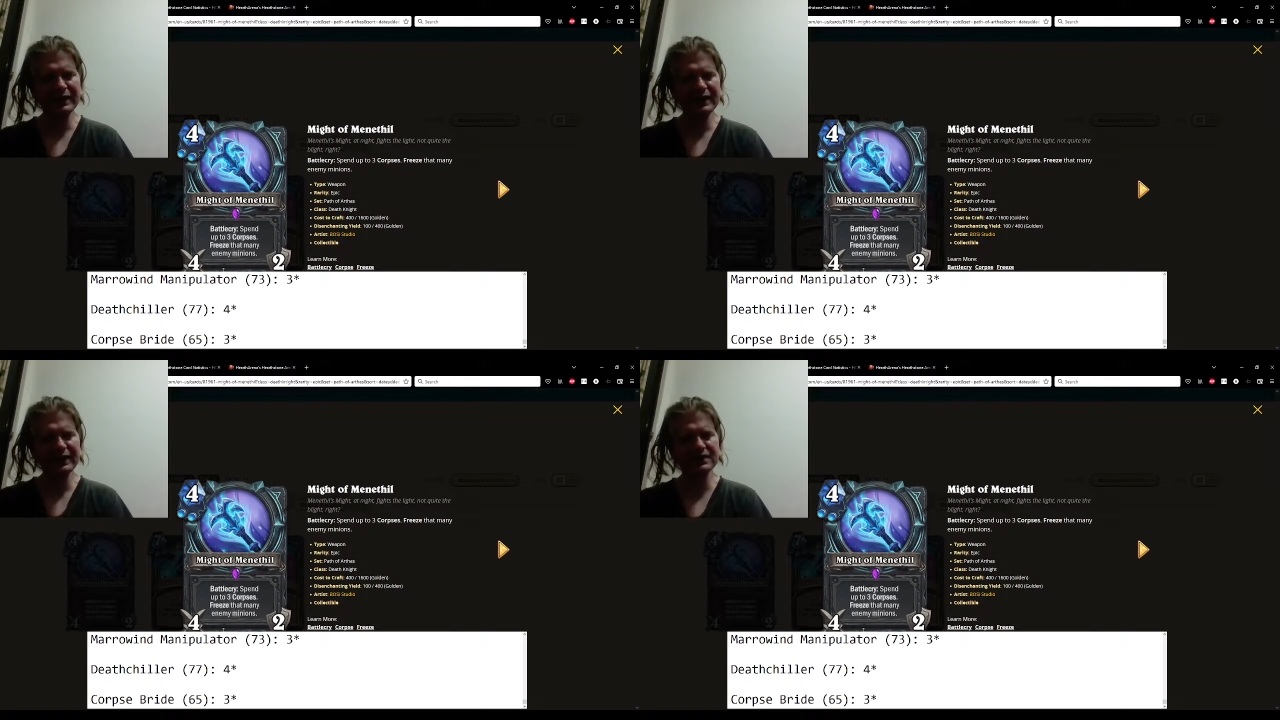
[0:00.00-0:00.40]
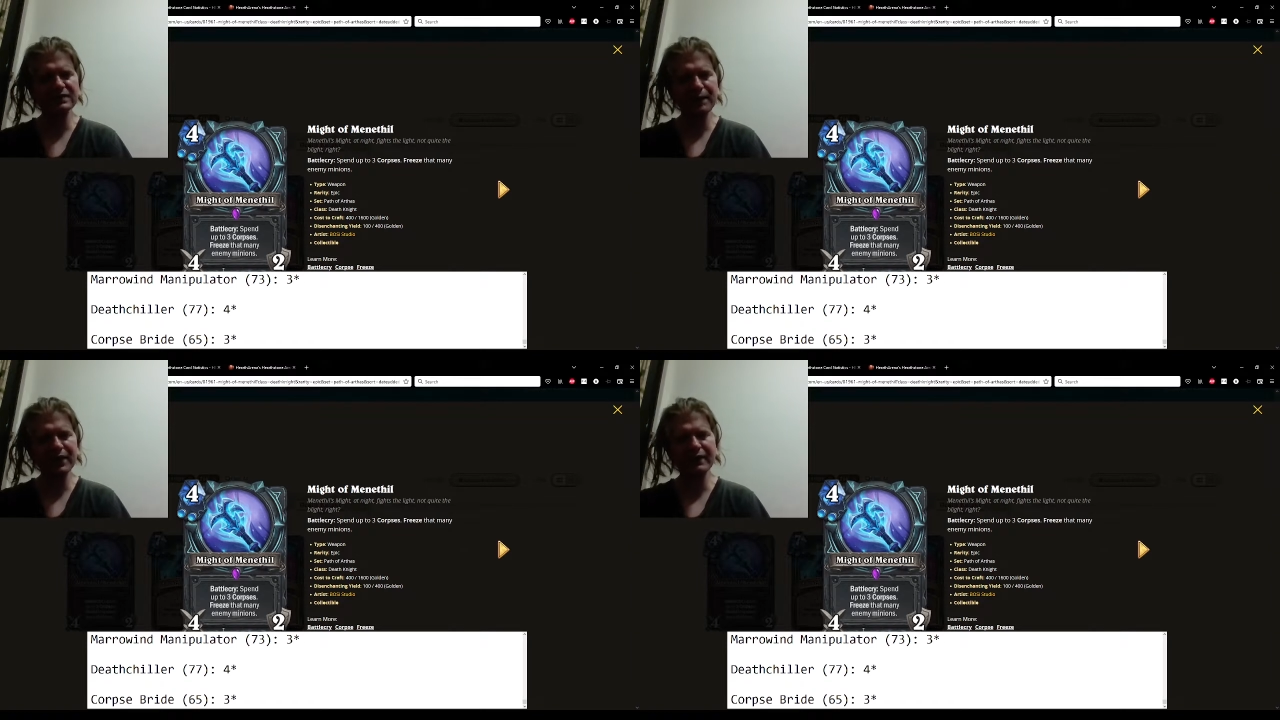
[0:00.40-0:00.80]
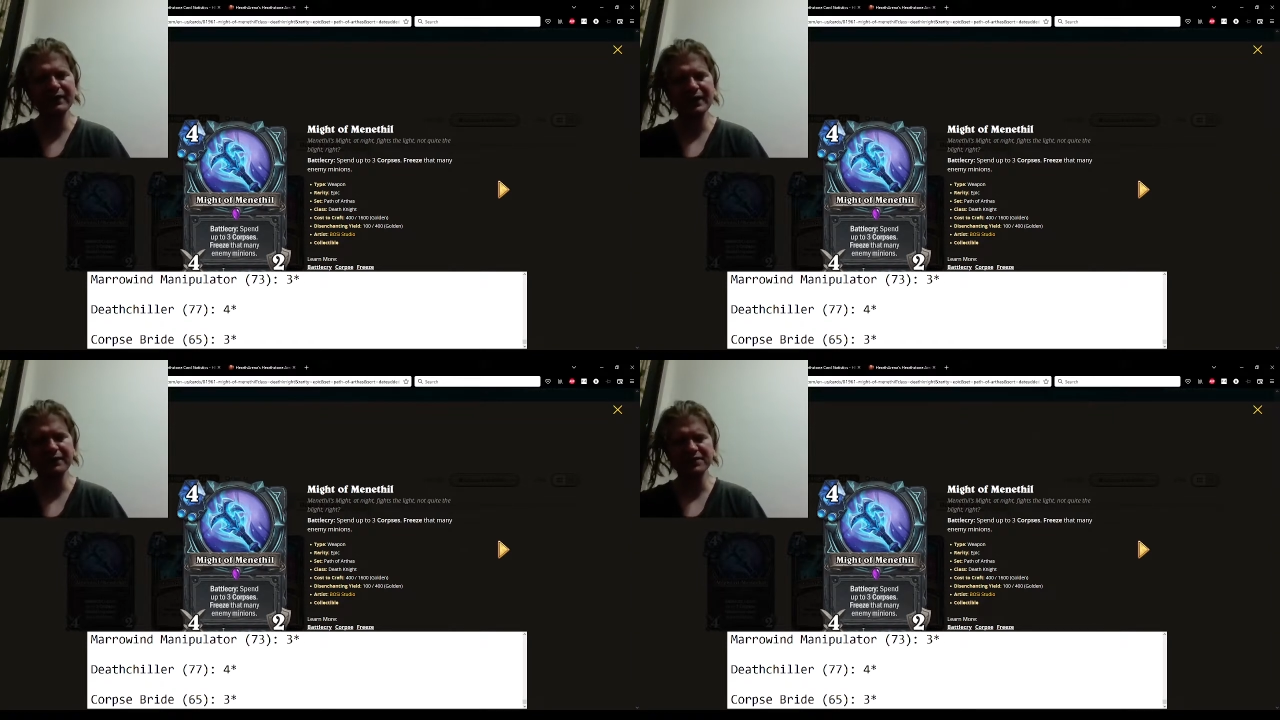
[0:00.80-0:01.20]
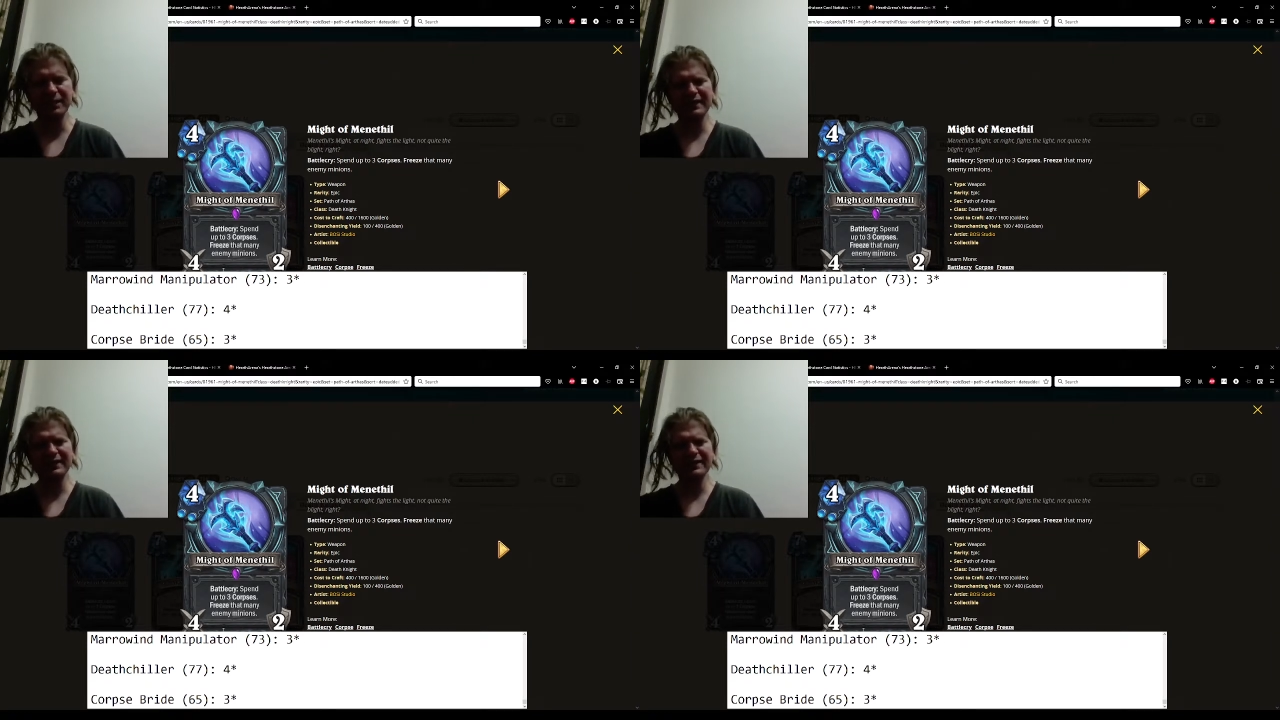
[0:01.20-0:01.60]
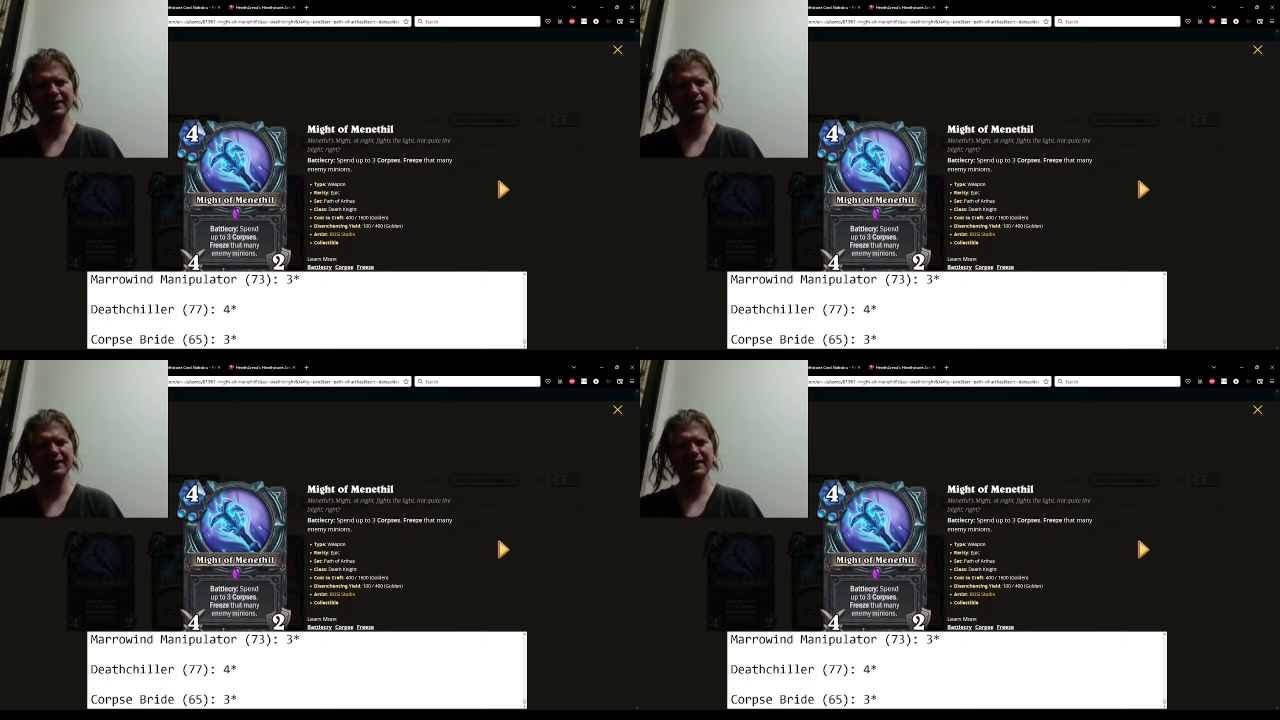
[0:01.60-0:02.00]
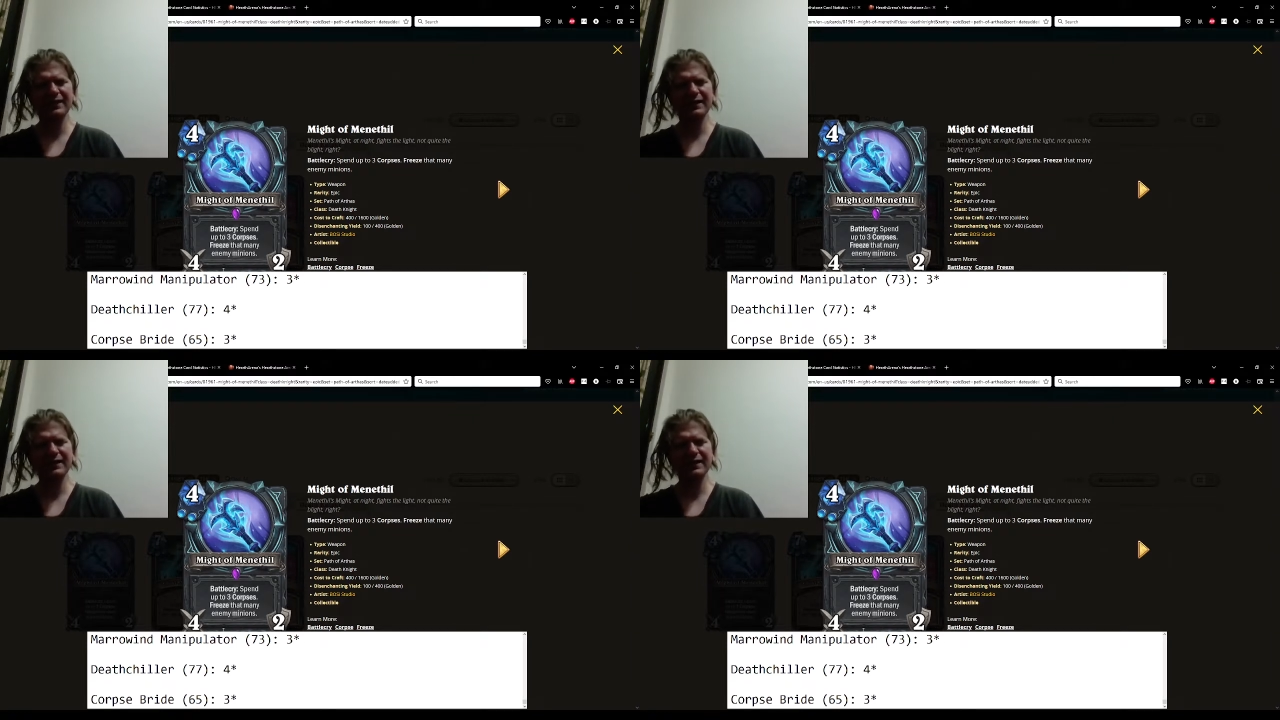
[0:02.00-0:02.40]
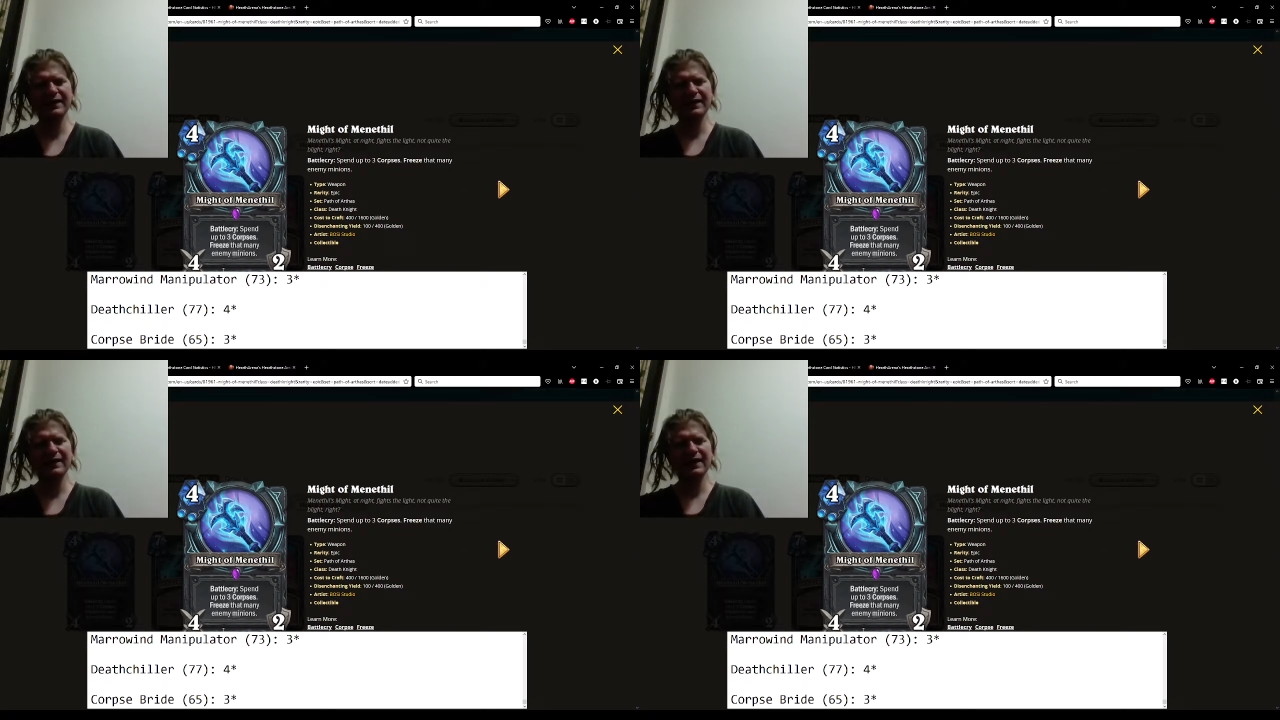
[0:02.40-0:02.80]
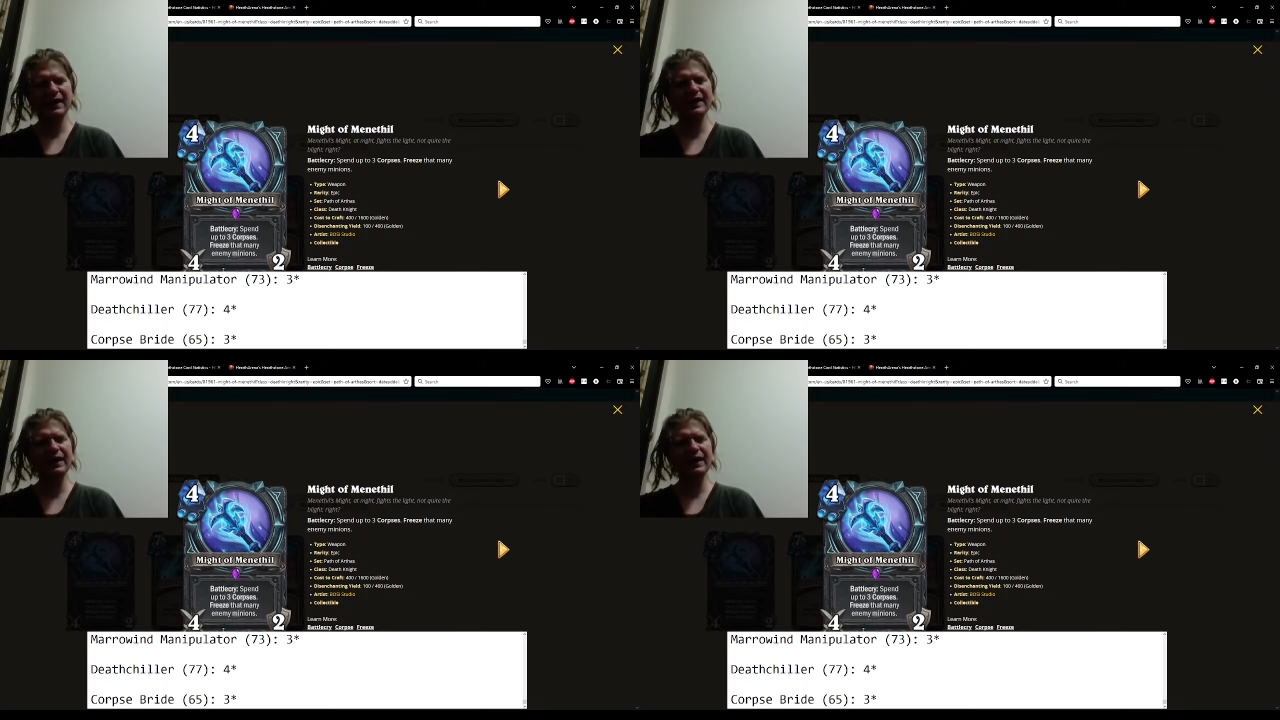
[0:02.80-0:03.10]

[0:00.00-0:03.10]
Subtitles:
Is this better than Death Spite? And